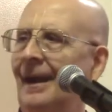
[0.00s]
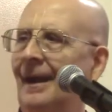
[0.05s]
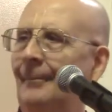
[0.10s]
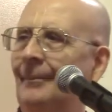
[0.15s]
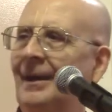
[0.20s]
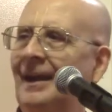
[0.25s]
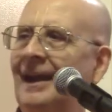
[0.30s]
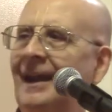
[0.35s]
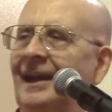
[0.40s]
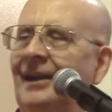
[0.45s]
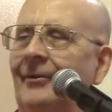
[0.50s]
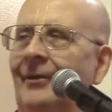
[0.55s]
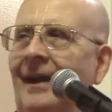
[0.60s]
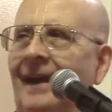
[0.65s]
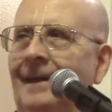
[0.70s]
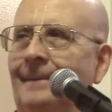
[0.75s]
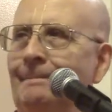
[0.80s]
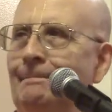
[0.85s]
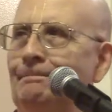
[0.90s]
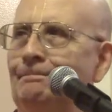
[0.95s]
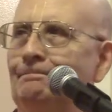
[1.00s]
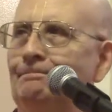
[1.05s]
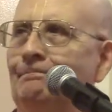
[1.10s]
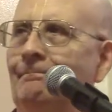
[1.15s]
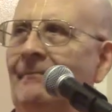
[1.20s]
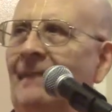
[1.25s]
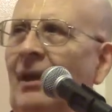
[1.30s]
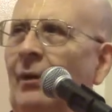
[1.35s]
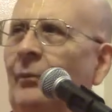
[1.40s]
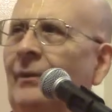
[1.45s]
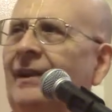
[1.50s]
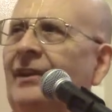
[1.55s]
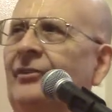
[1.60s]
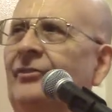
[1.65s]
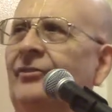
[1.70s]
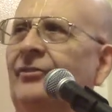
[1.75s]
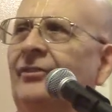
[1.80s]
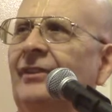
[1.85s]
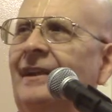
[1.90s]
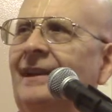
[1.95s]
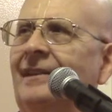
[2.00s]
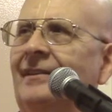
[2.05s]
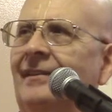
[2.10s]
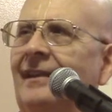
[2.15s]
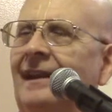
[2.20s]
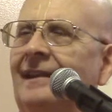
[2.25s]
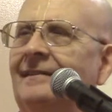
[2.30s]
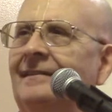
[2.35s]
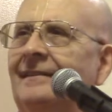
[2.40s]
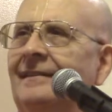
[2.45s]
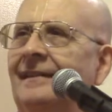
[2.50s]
But at any rate, we can see that